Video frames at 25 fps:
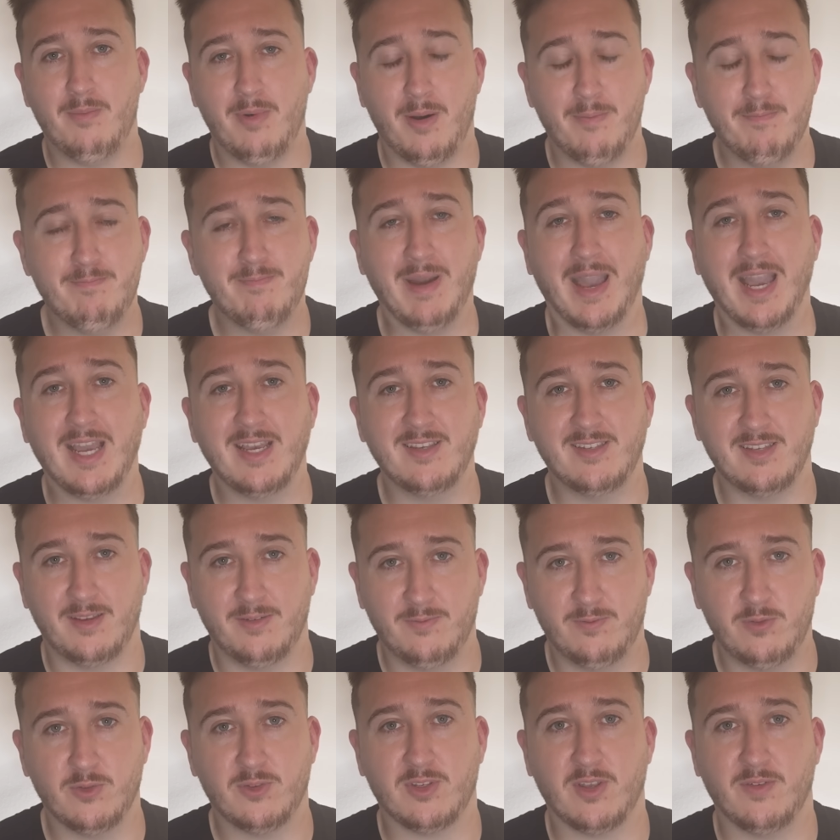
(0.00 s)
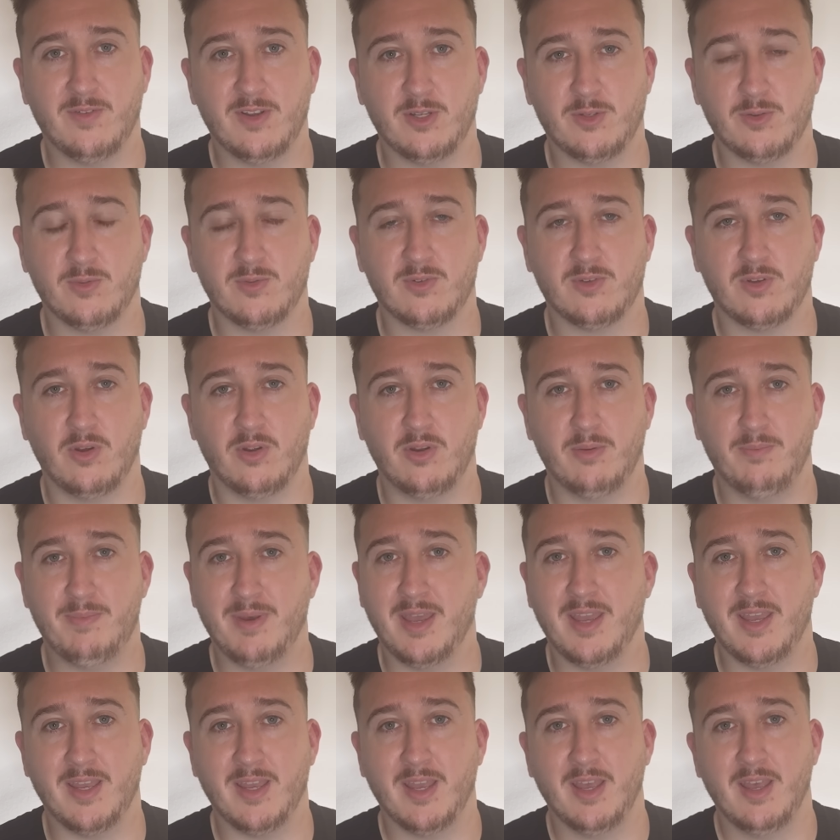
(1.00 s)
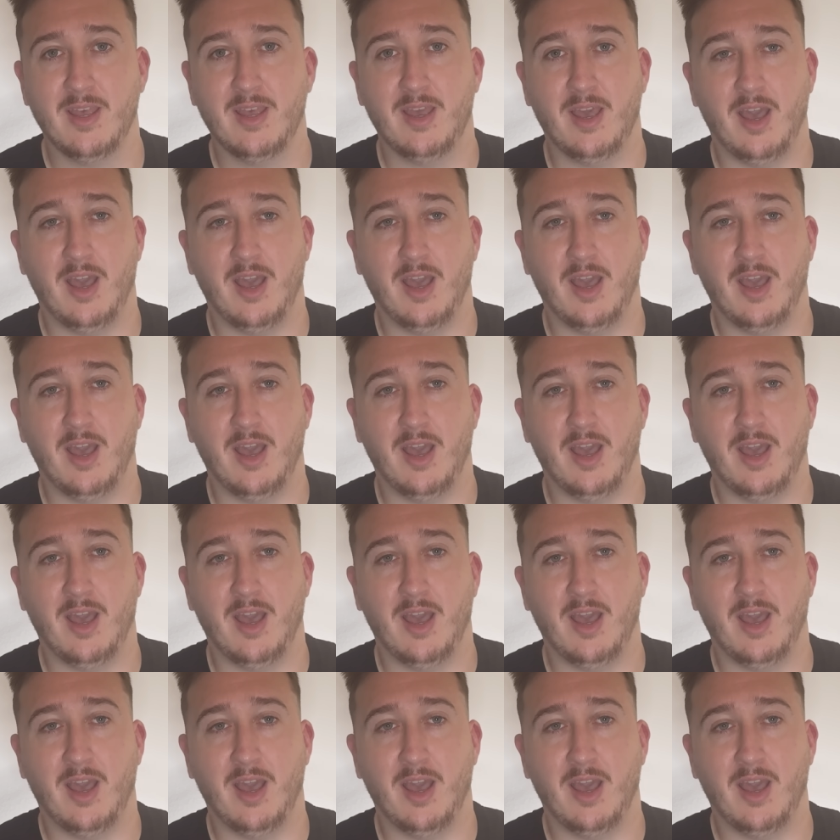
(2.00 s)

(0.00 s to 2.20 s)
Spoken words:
amazing Vuskovic was going to be.